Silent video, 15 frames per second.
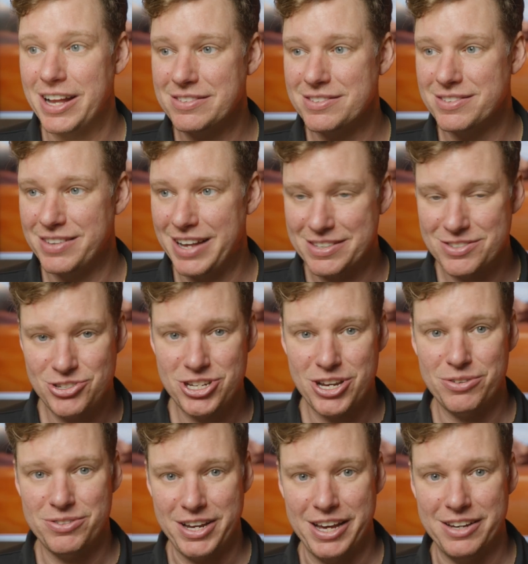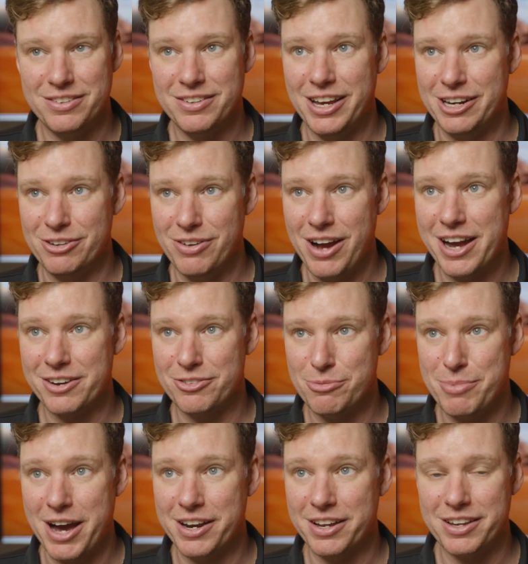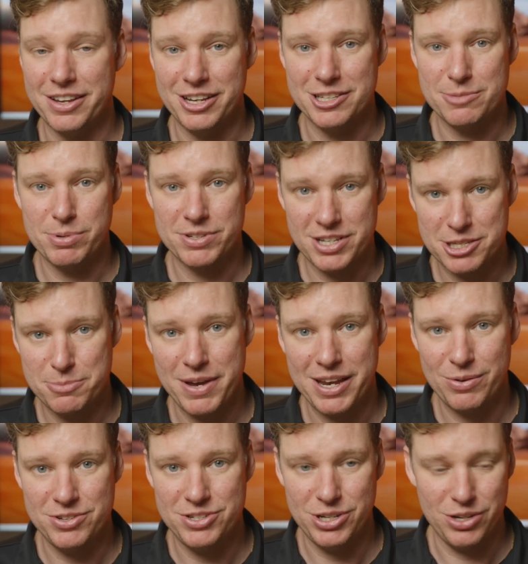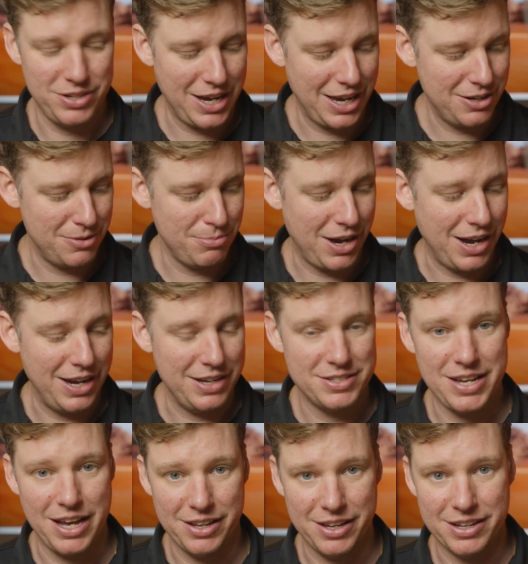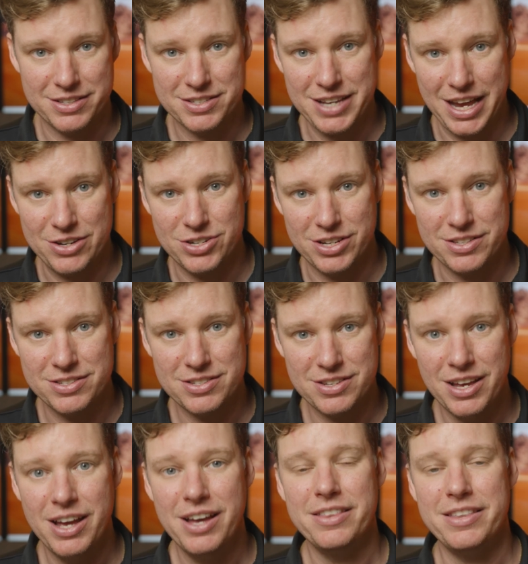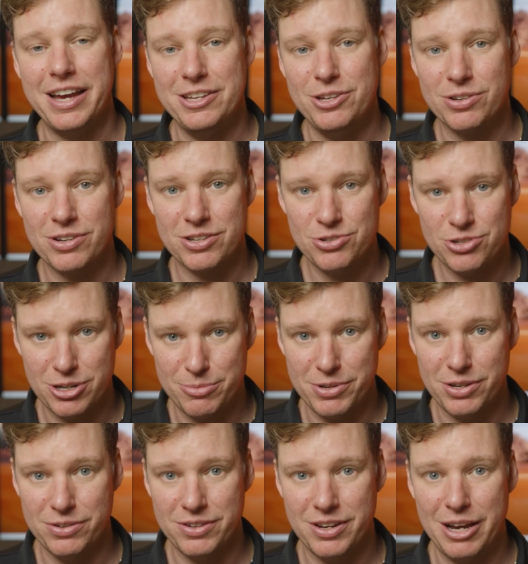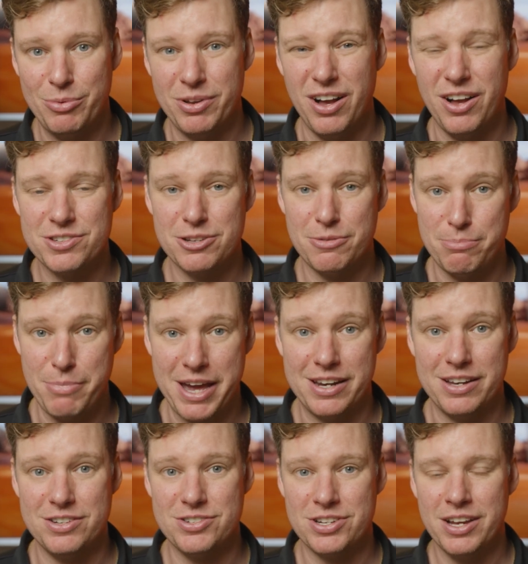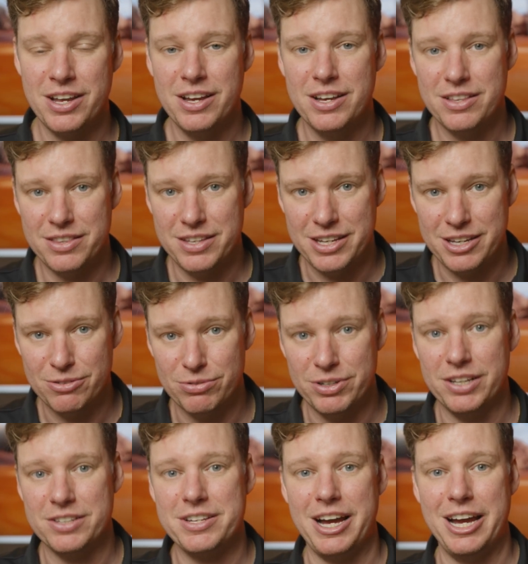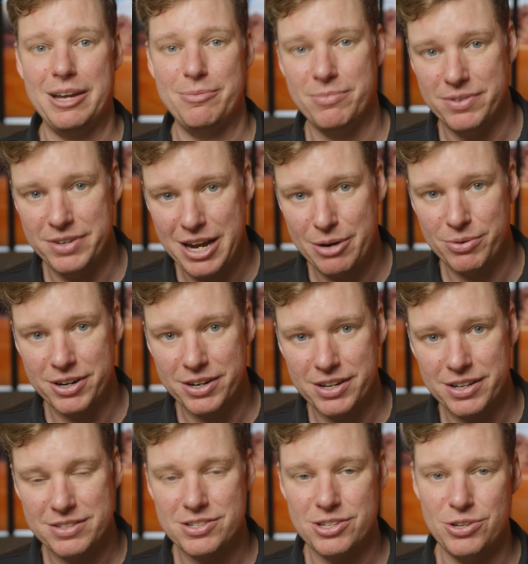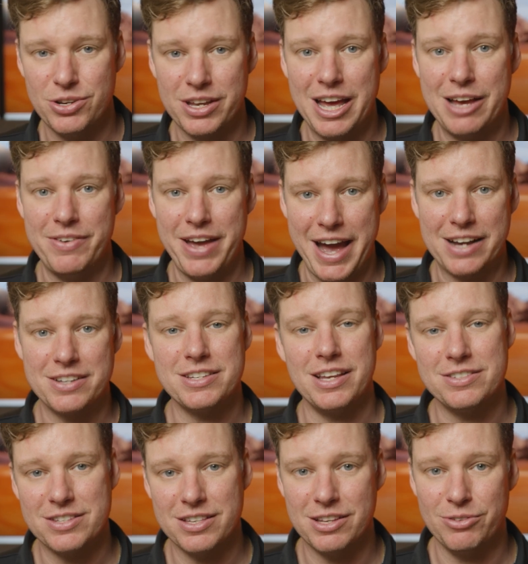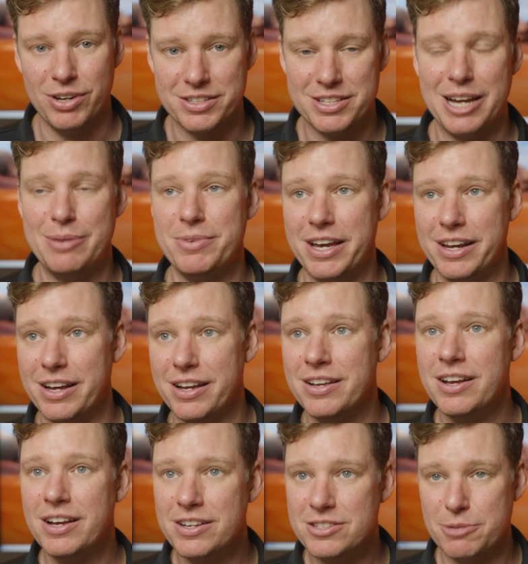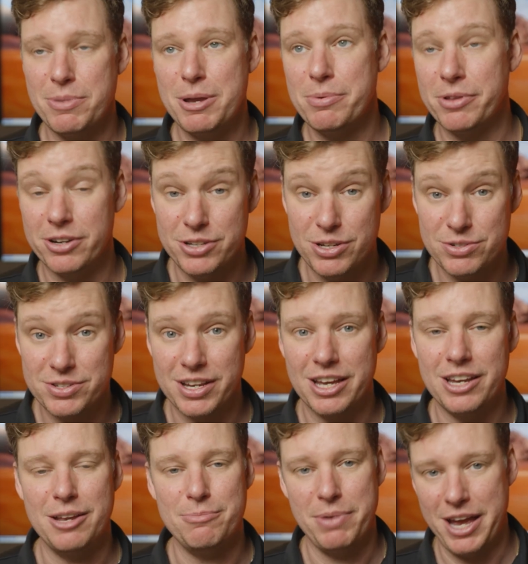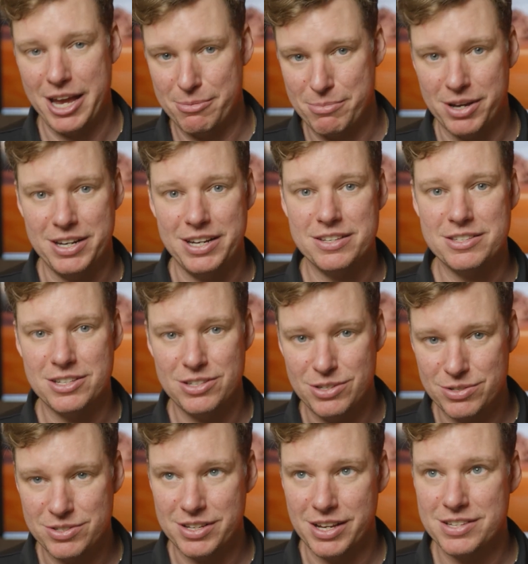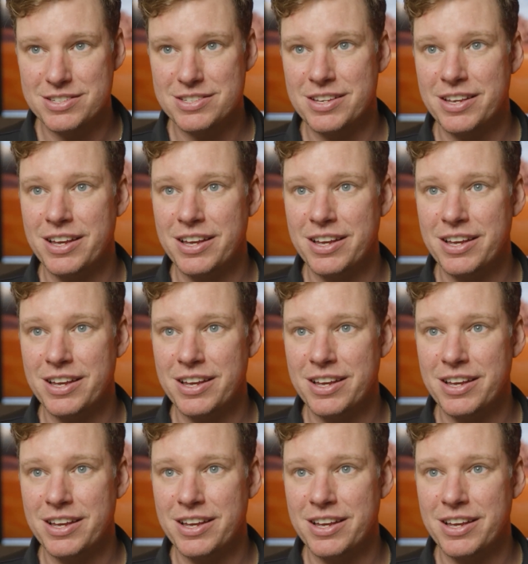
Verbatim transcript: that's that's GeoDNet, and Rock Robotic is participating with GeoDNet by selling stations that you can contribute, and we also manage the real-time network, so you can have access to the real-time data. So people are using it and paying money to use this.